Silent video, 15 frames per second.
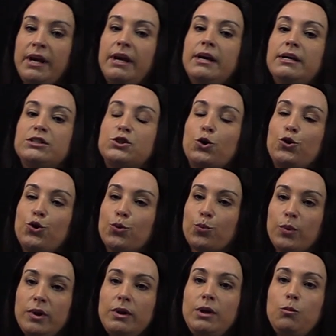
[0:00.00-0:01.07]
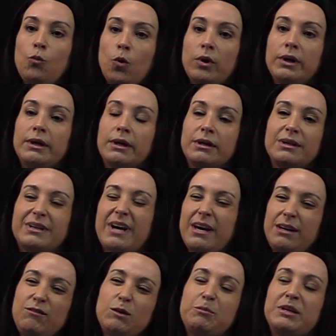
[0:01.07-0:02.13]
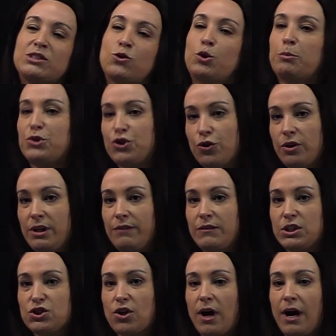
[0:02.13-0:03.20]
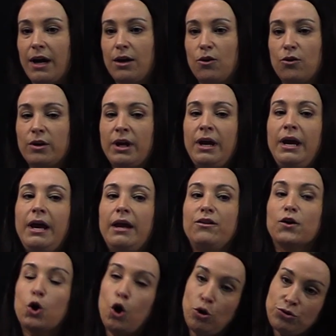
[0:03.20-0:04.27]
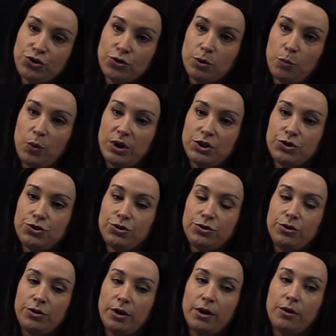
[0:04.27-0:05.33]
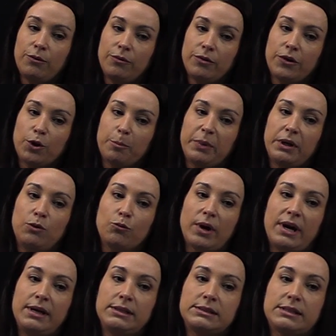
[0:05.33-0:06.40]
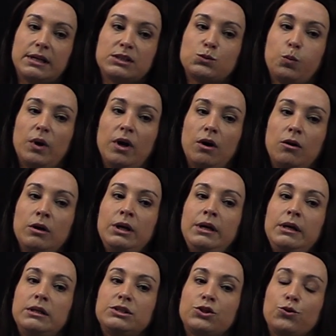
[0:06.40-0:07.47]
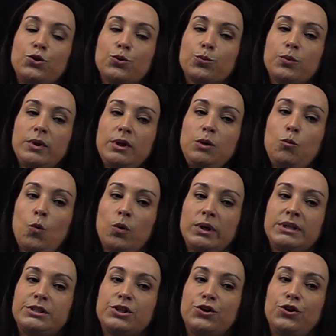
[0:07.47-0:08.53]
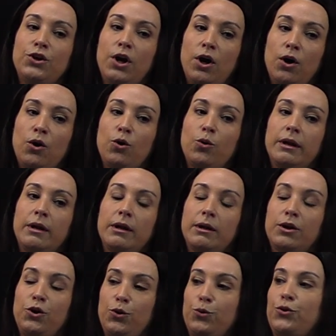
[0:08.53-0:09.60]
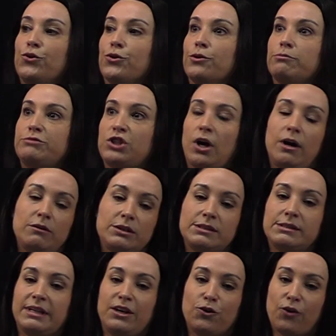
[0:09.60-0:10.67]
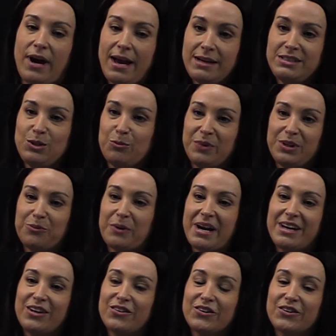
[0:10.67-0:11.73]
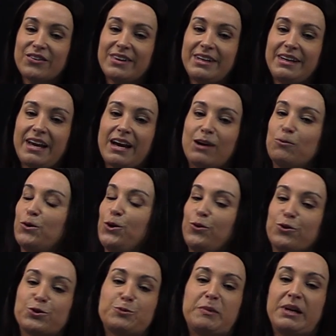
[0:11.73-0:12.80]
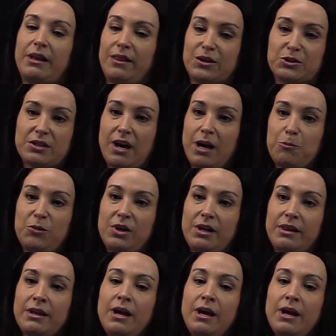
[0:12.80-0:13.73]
So you're really wanting, it kind of depends on the maturity of the child, the culture in which, they're being raised as well. So you're really wanting to know who your child is interacting with regularly, who they're spending their time with.